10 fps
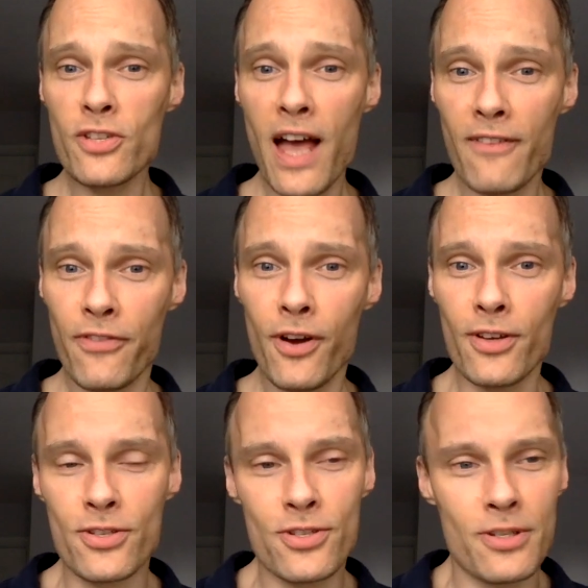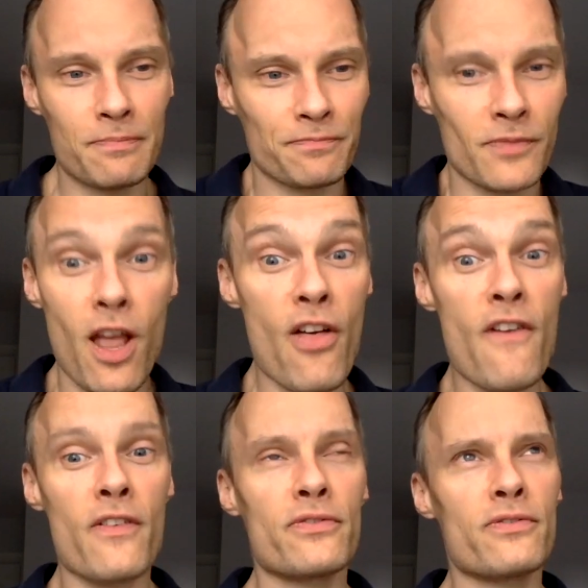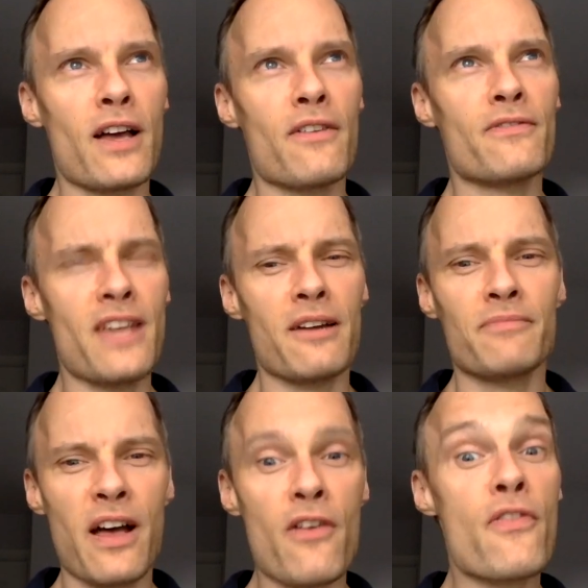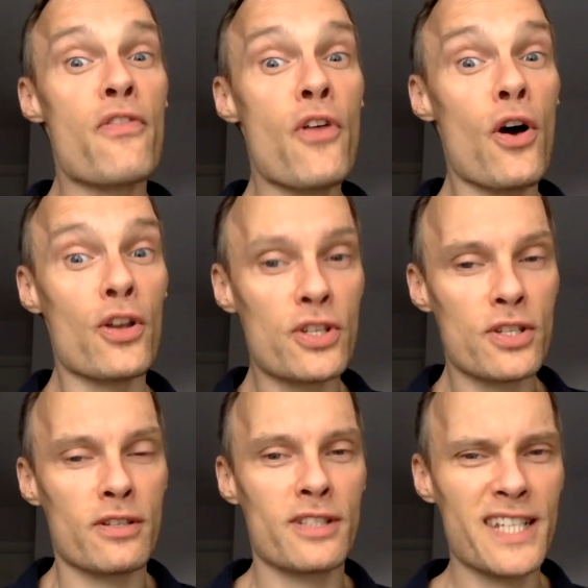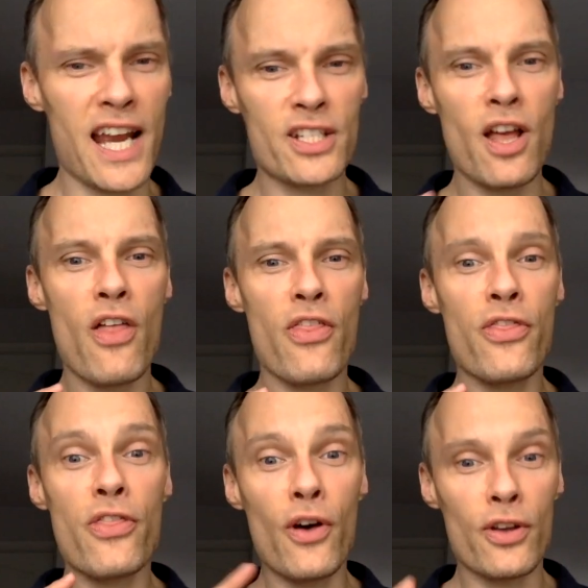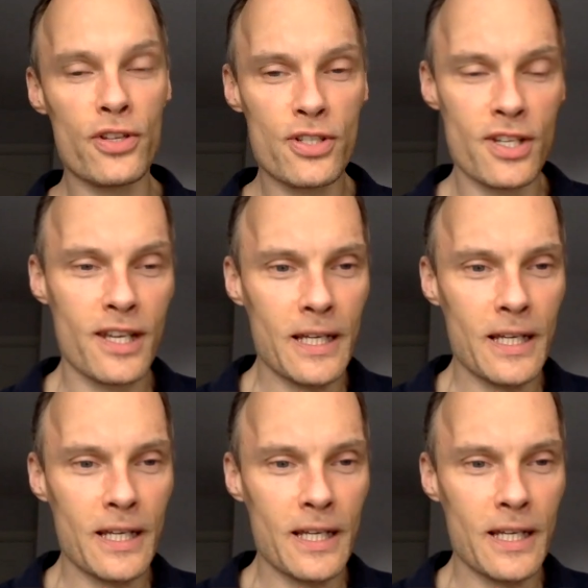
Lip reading: that thirst. That thirst, thirst.